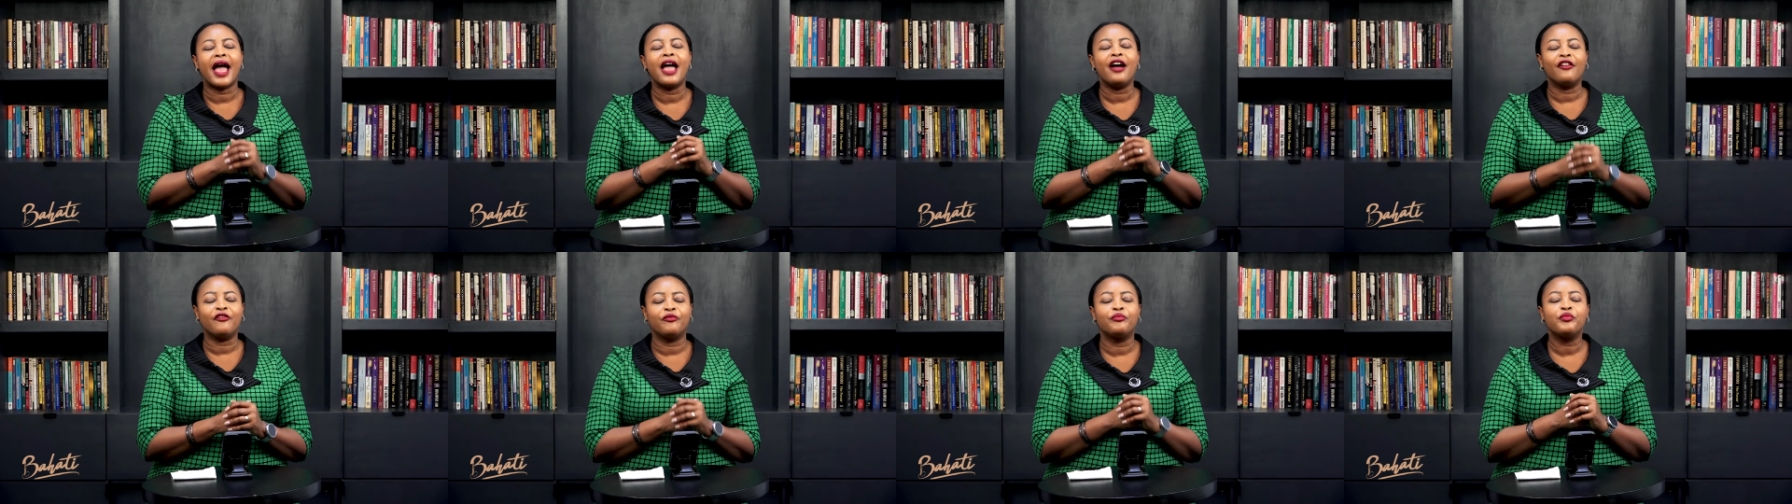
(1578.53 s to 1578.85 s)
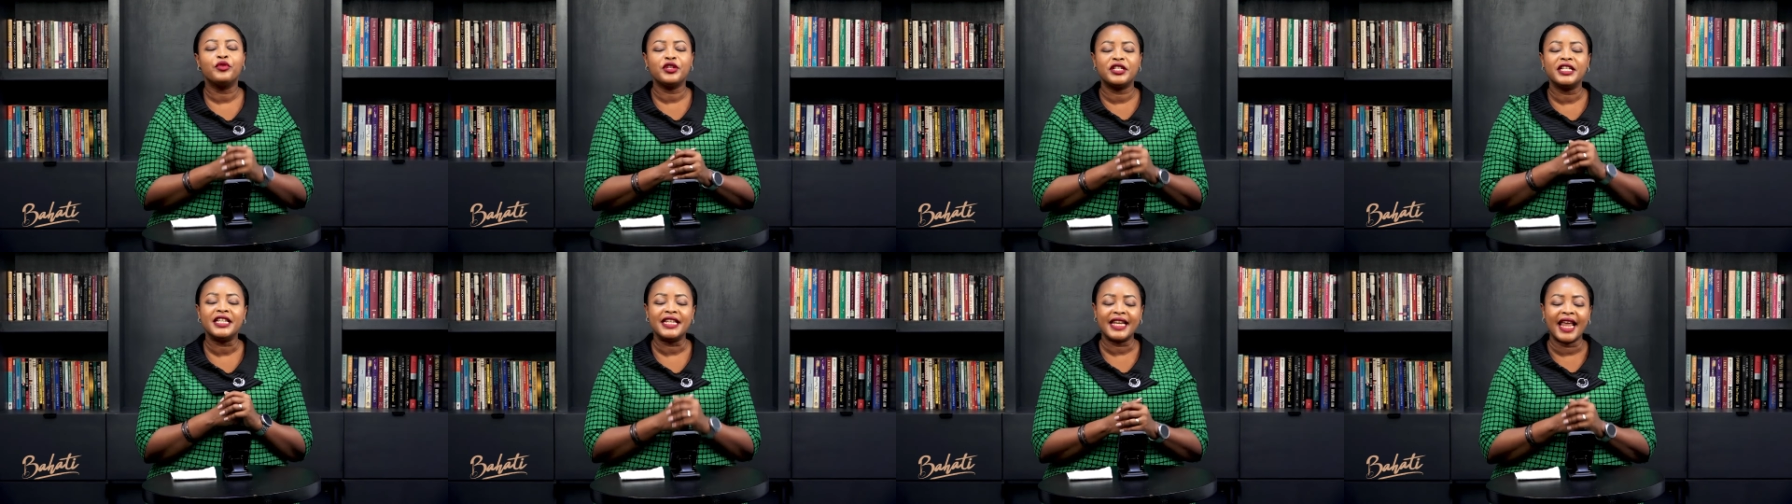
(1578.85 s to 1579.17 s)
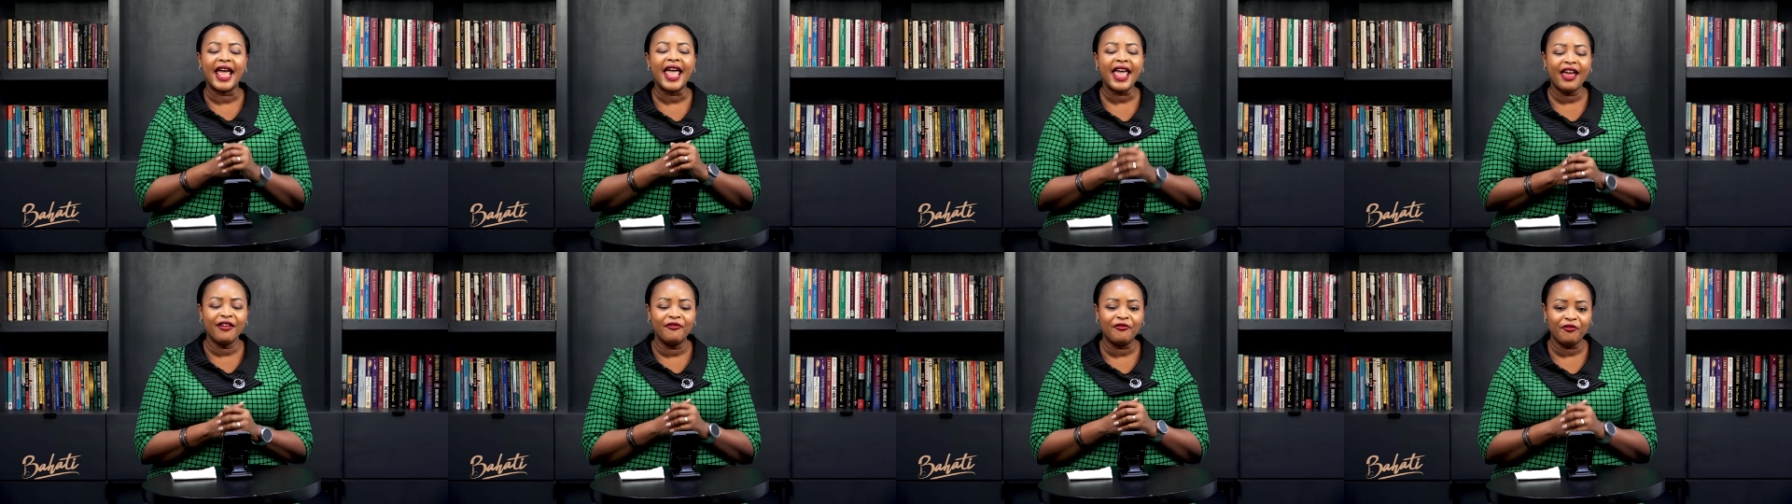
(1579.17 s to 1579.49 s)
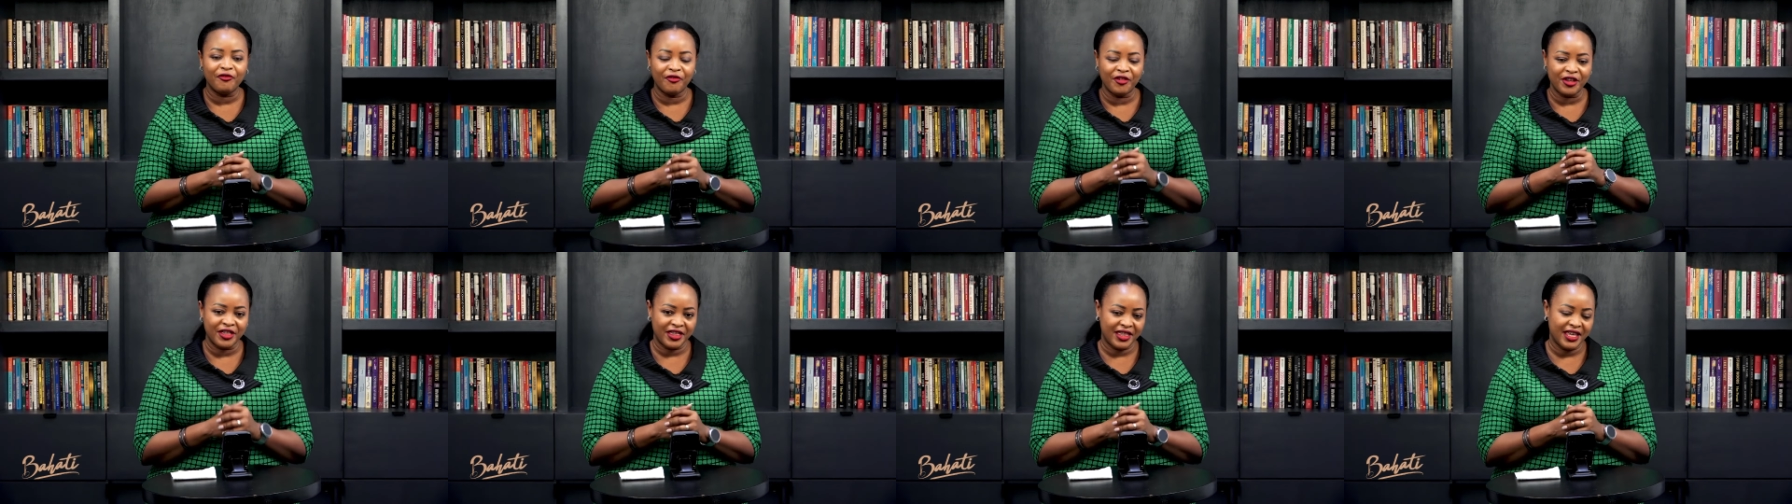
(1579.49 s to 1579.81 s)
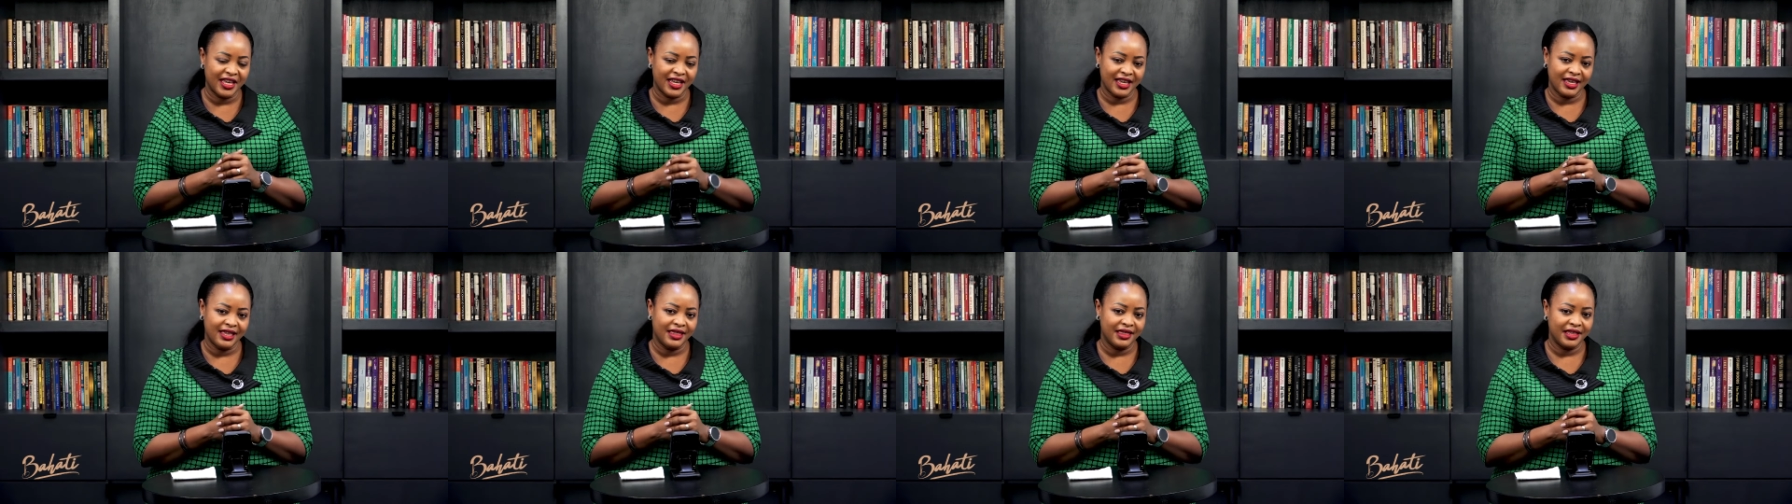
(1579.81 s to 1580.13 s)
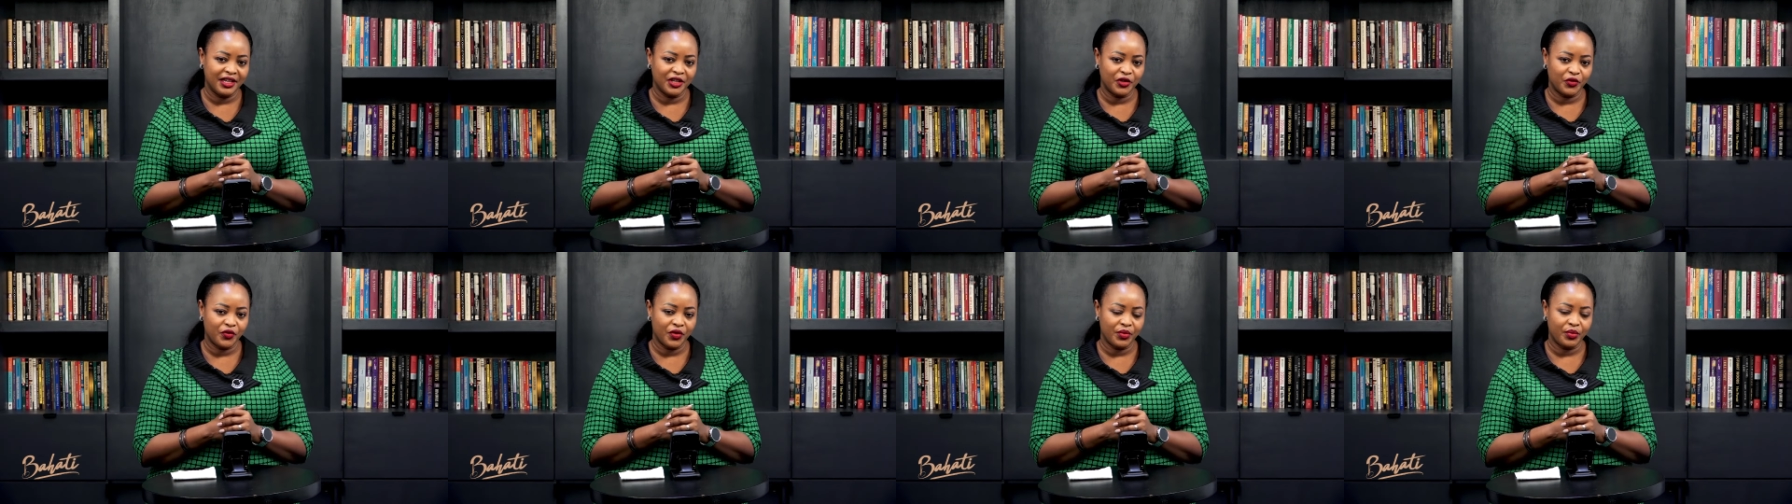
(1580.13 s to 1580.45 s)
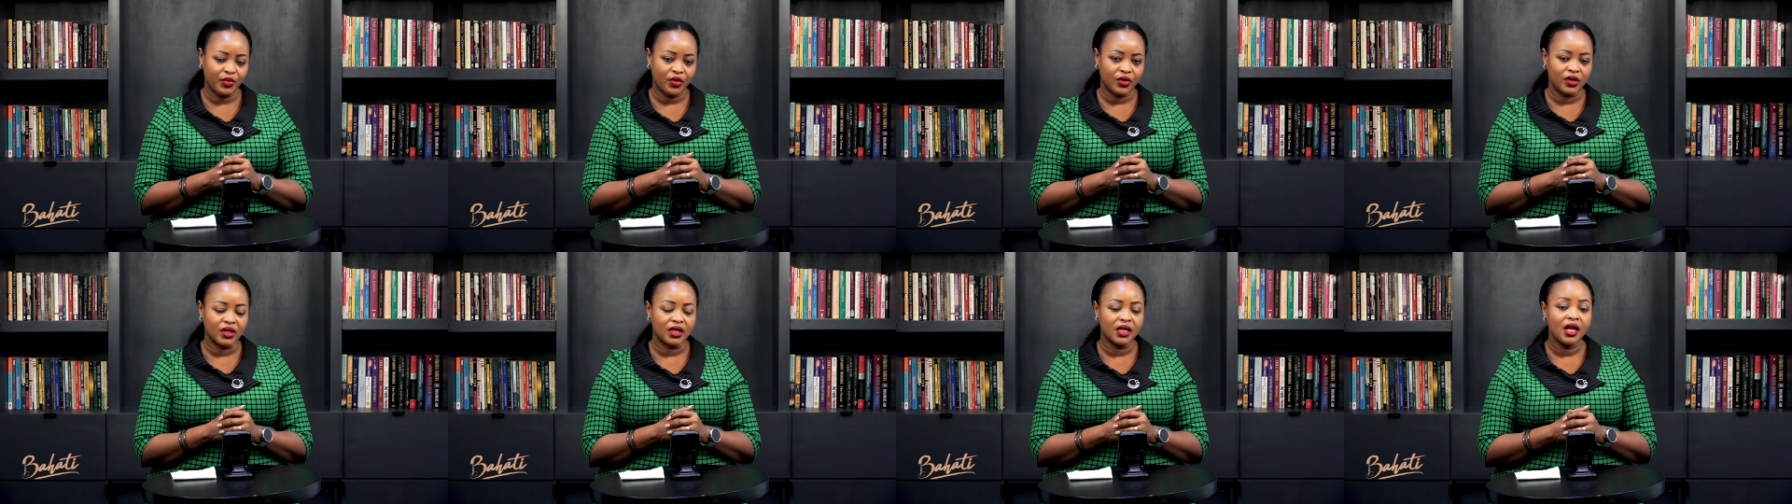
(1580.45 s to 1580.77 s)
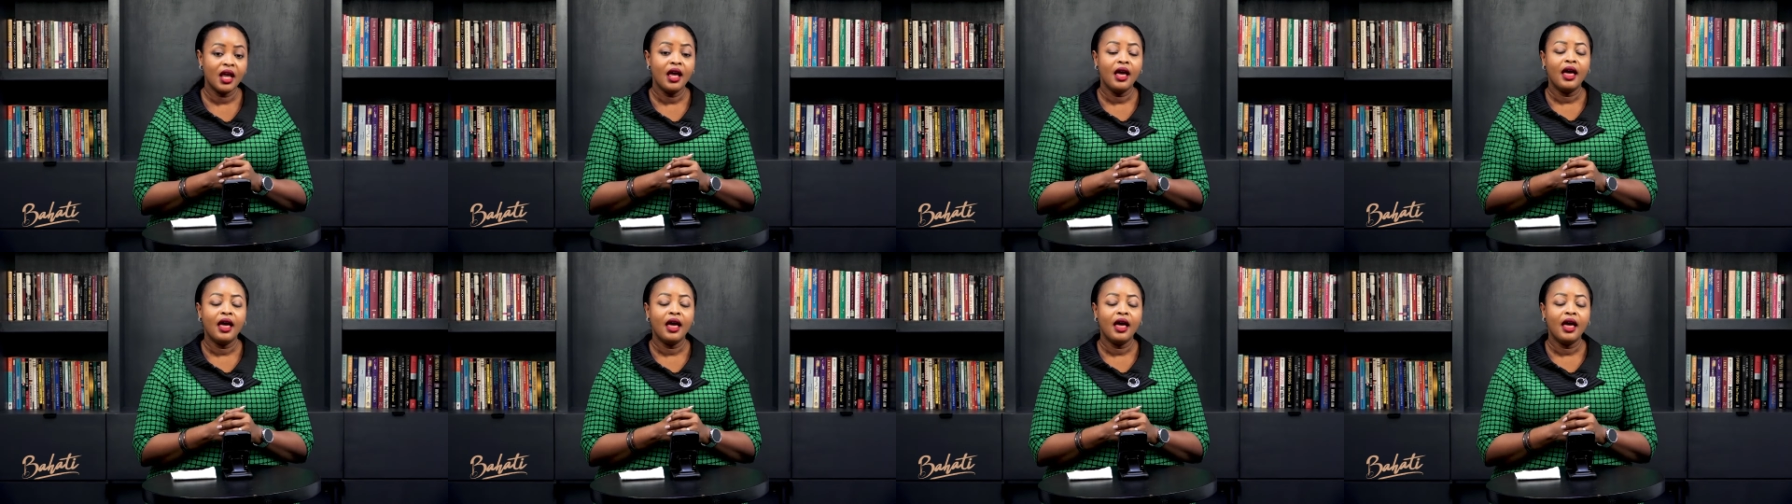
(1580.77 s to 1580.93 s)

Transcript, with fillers: I have put in everything in this report.